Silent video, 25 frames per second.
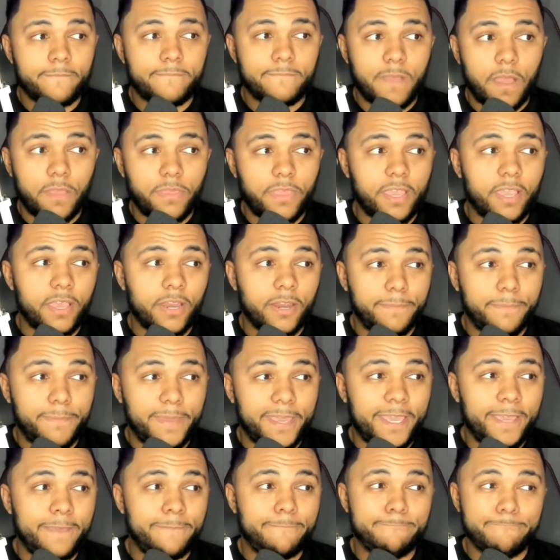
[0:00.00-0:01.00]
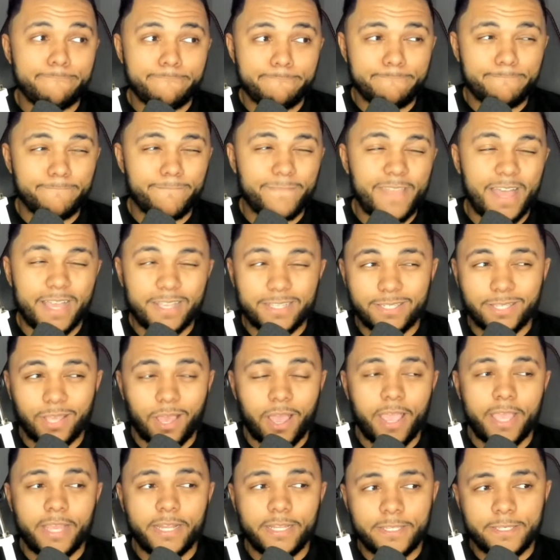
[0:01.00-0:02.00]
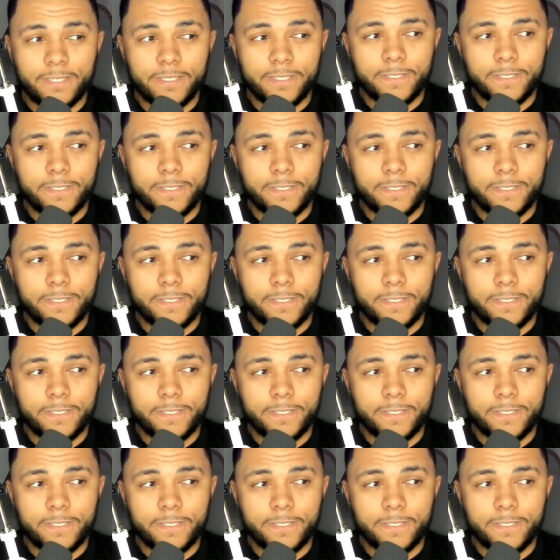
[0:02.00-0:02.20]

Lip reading: Are they going to be that side?